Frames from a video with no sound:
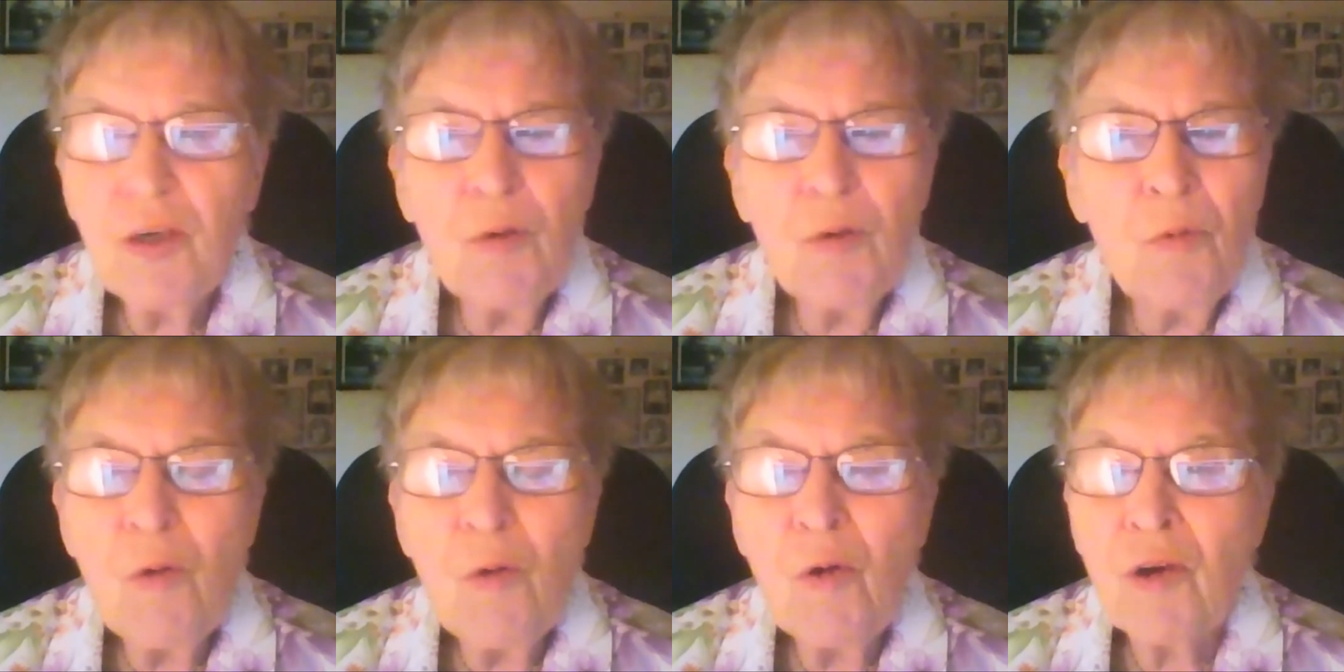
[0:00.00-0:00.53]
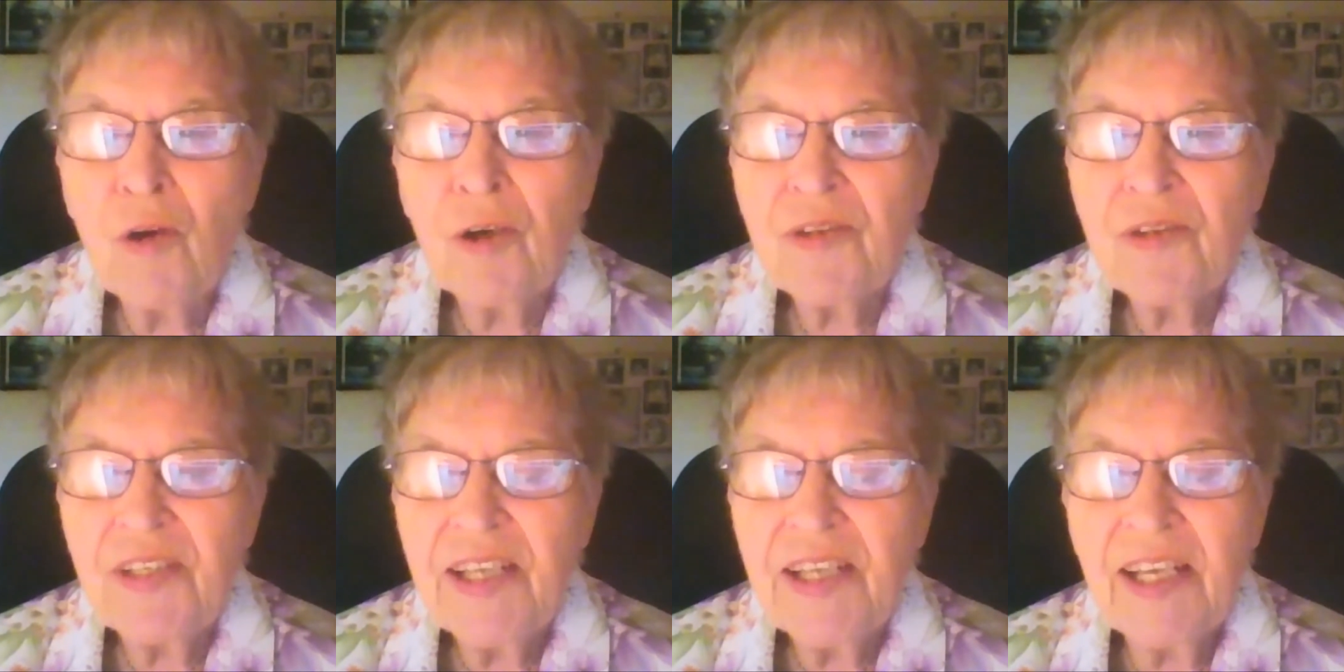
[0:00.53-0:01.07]

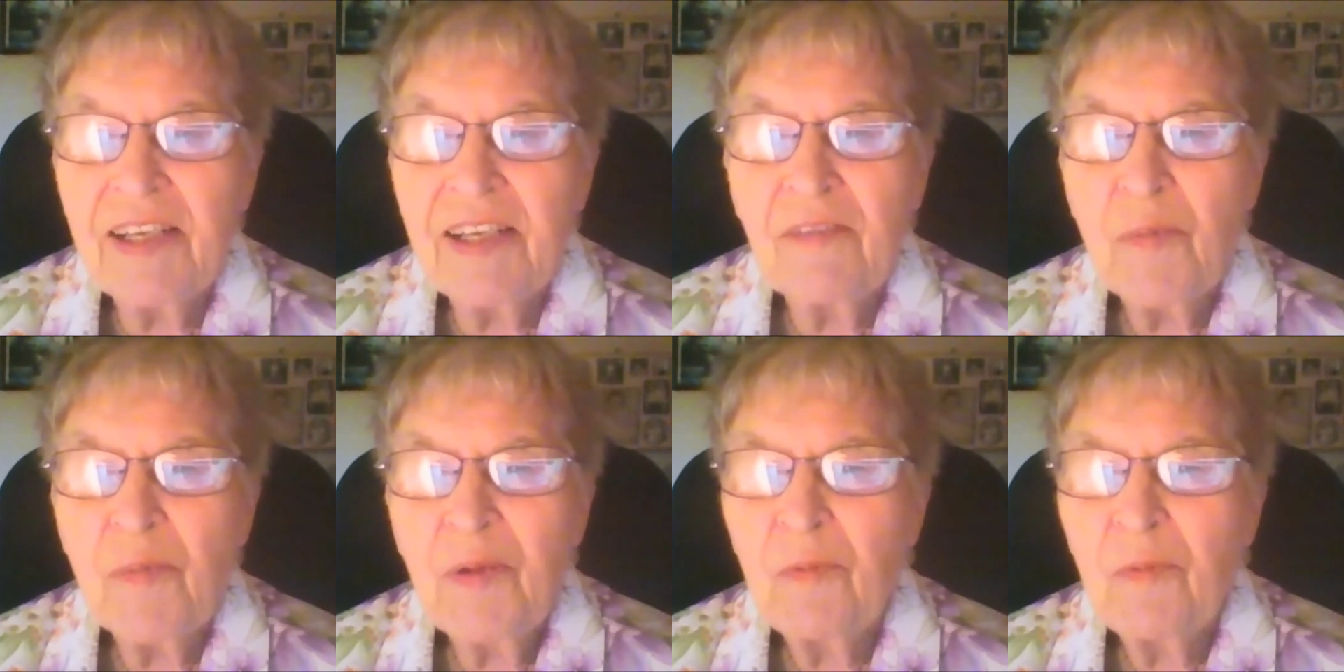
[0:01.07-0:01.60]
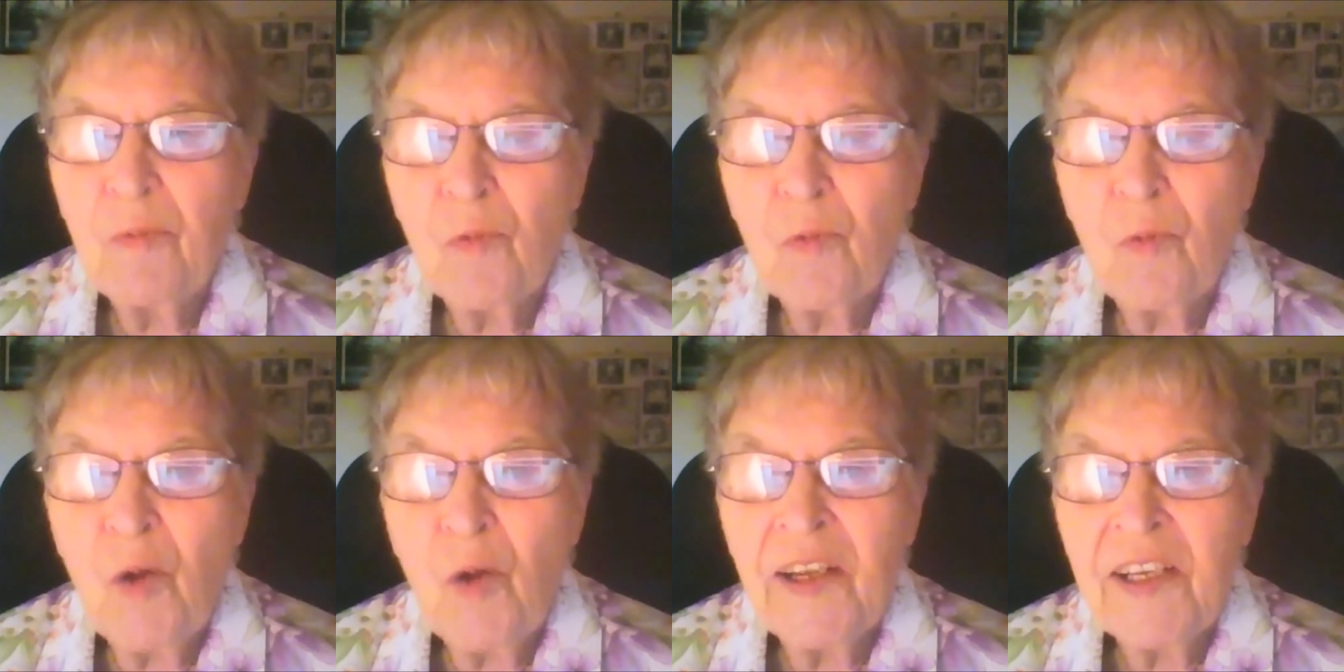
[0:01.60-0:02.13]
wars had ever been
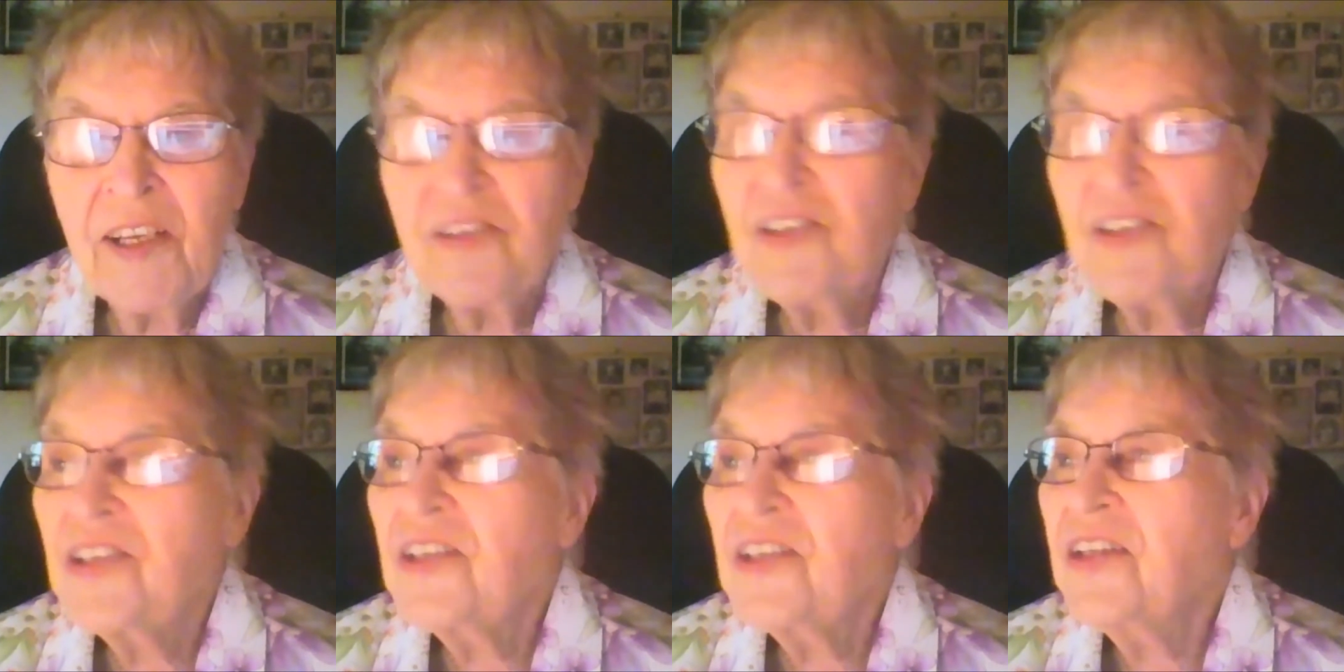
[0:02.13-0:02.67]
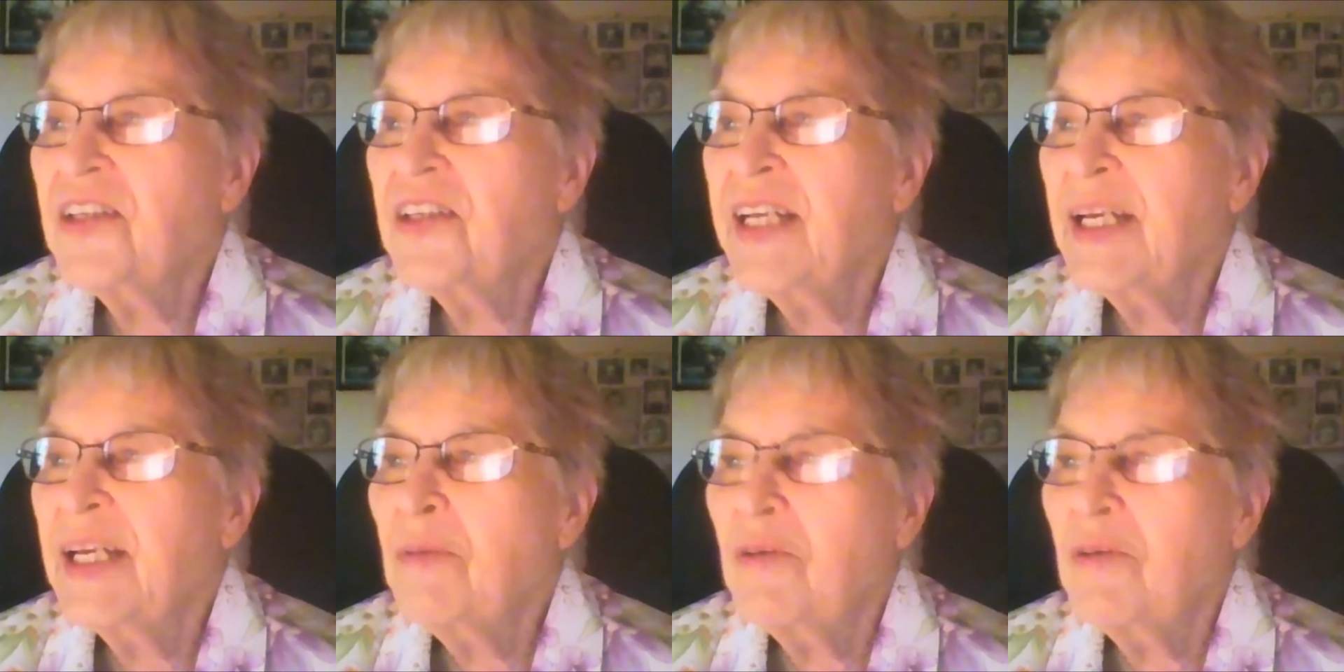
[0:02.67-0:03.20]
waged in the
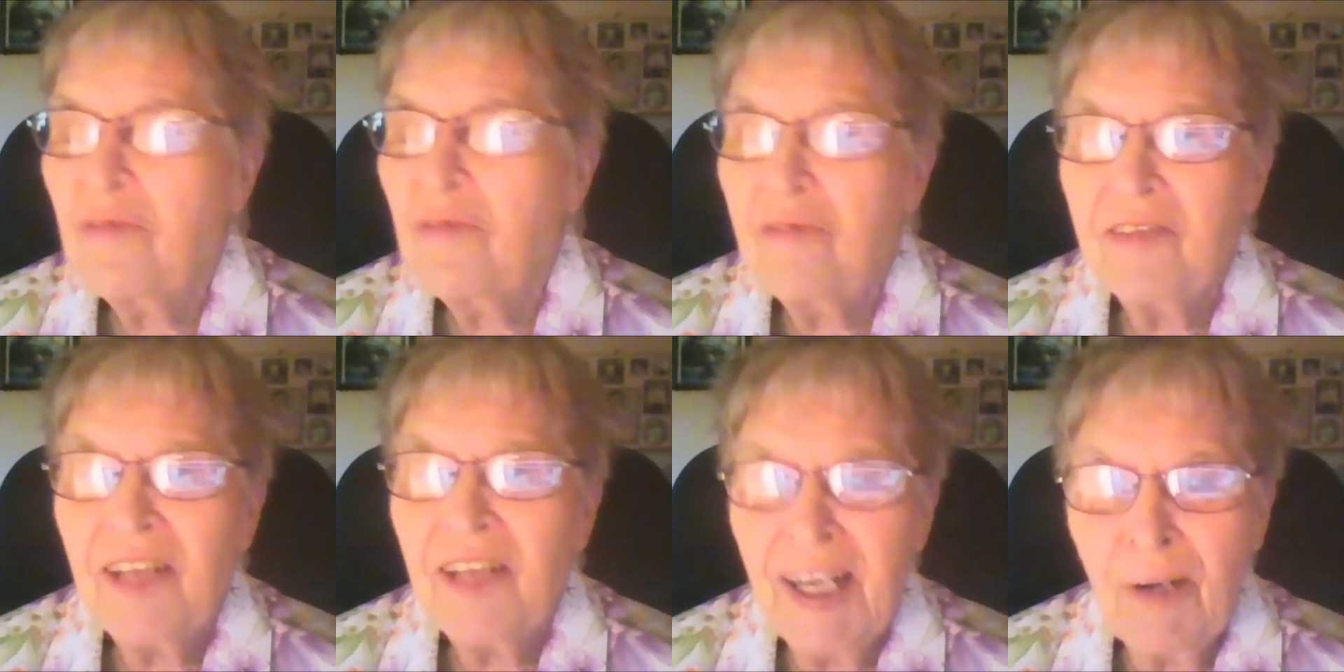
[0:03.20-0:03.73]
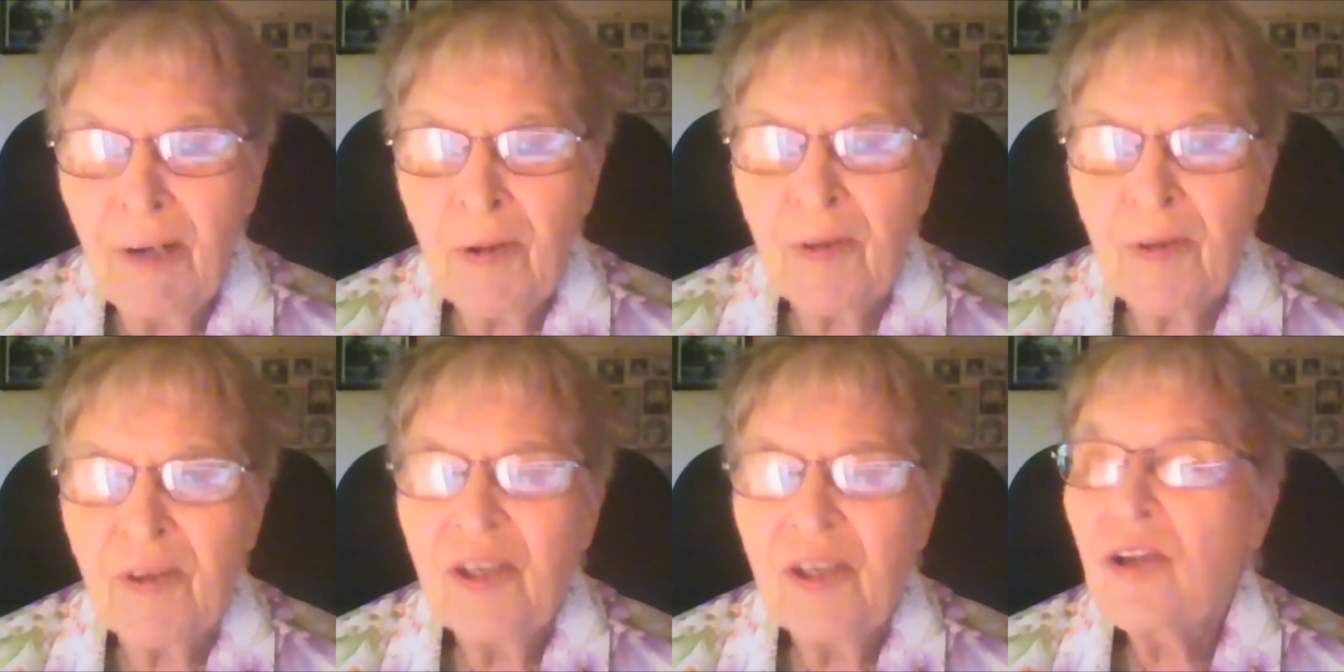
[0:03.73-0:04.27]
name of
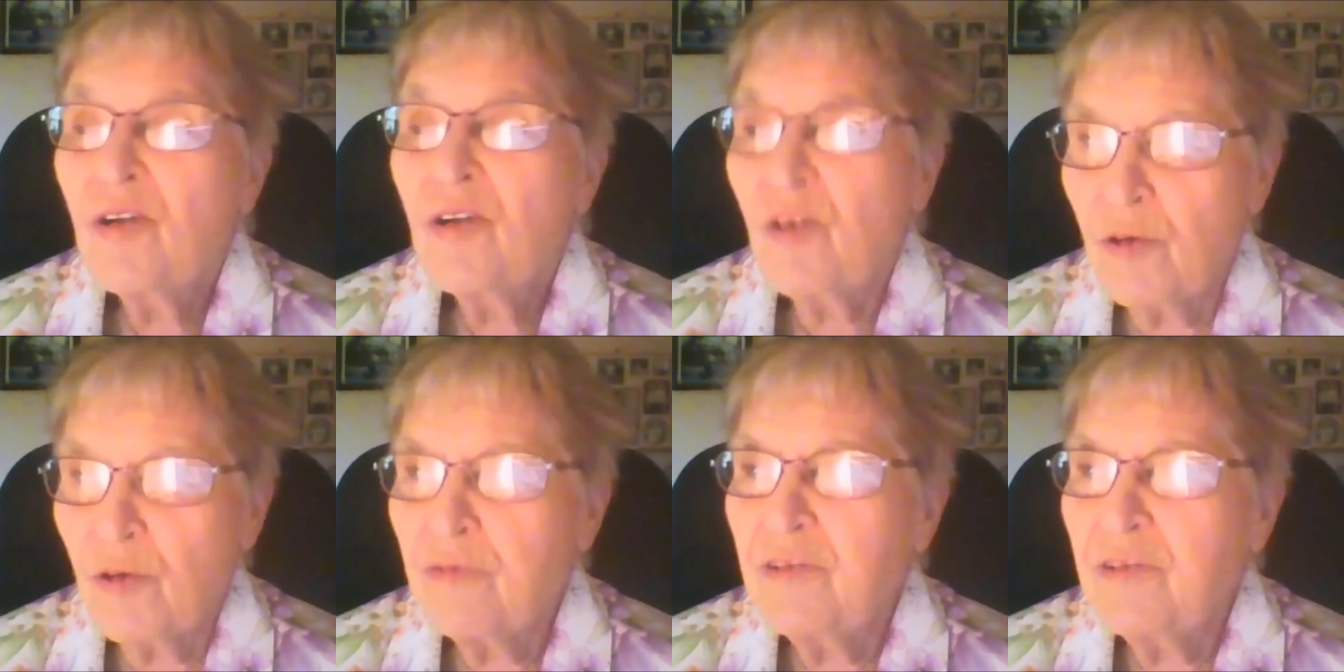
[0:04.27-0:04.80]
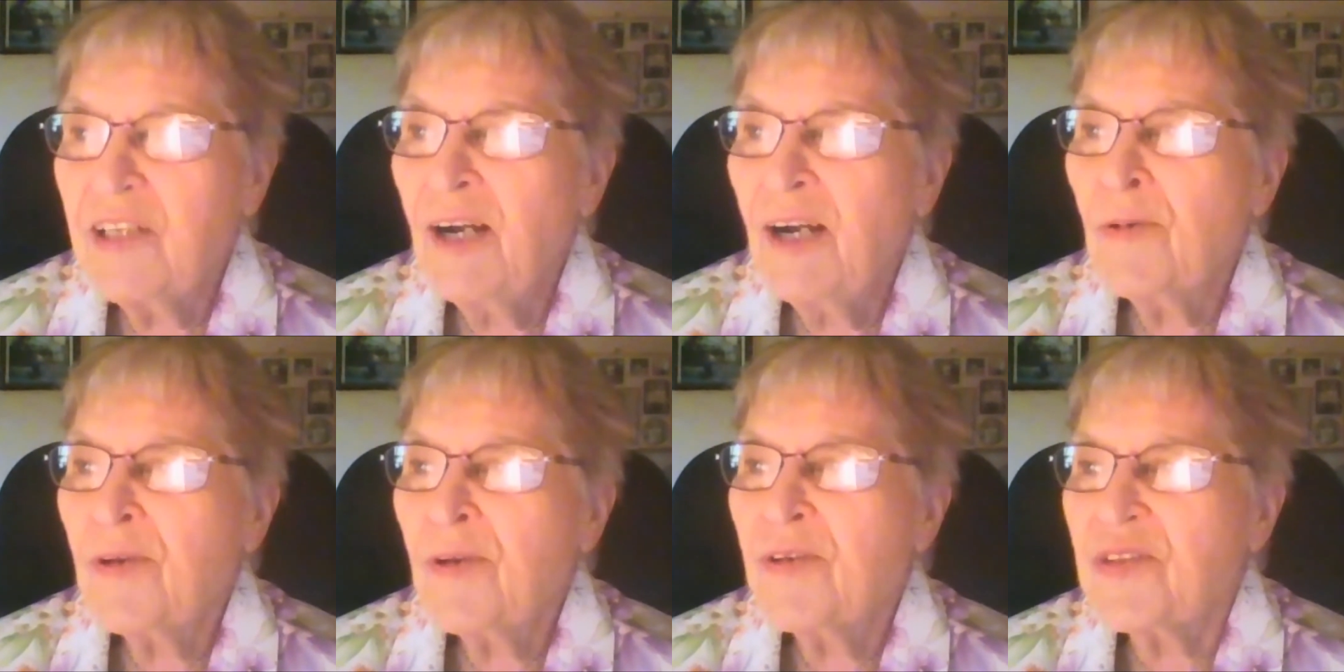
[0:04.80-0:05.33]
flower or
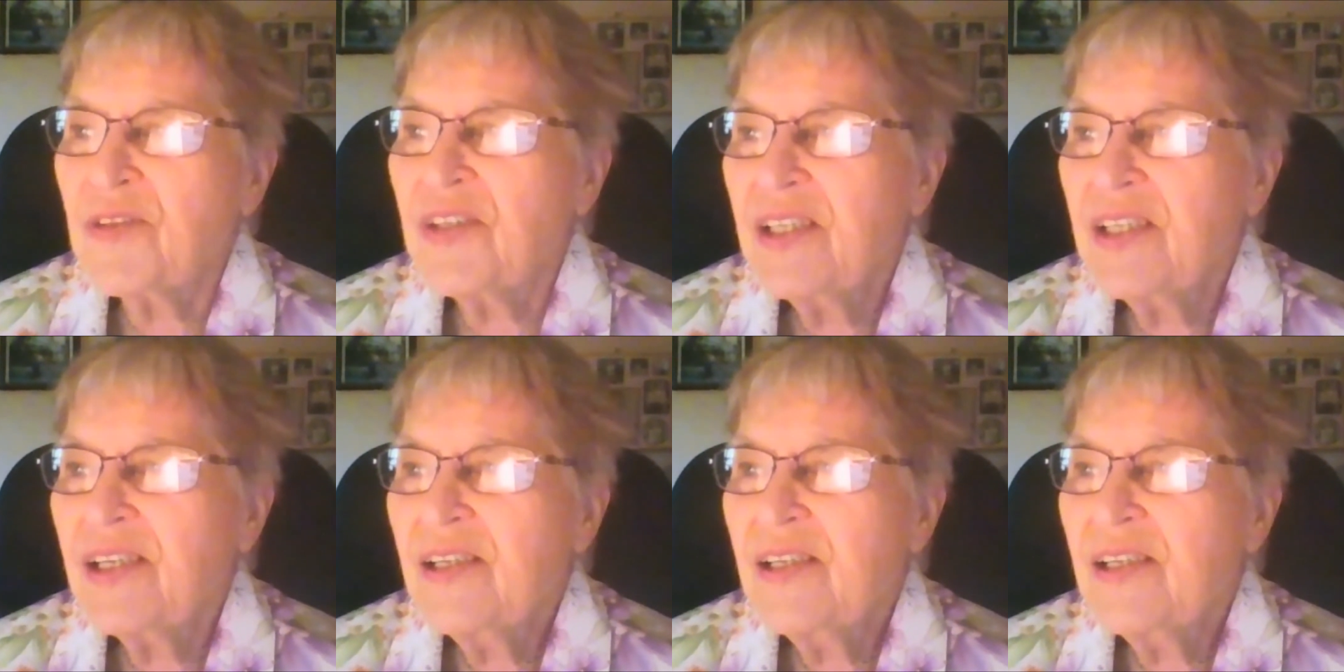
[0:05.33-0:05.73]
flowers.